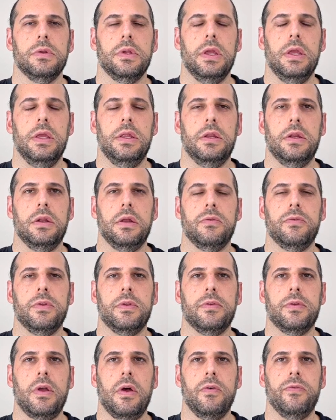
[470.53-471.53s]
In and of
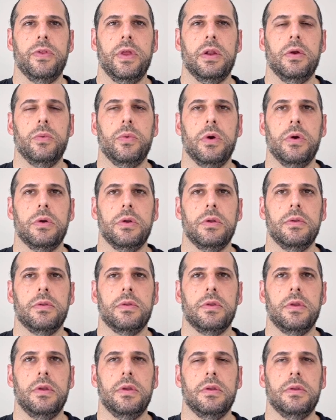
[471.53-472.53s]
itself, that awareness
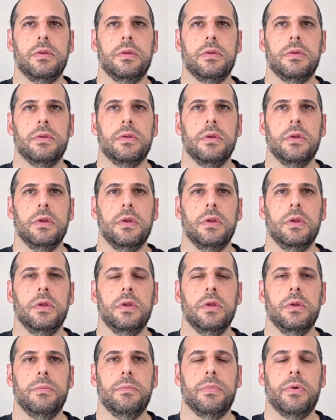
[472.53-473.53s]
is
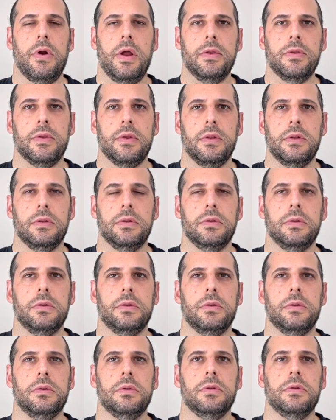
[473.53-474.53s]
present,
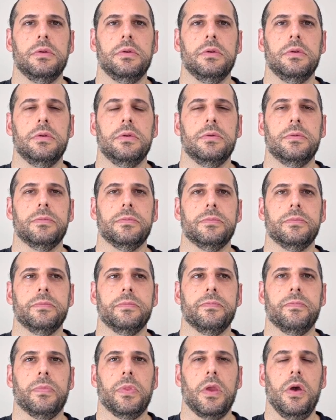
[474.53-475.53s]

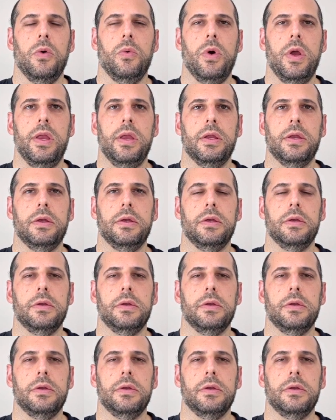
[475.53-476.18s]
awake.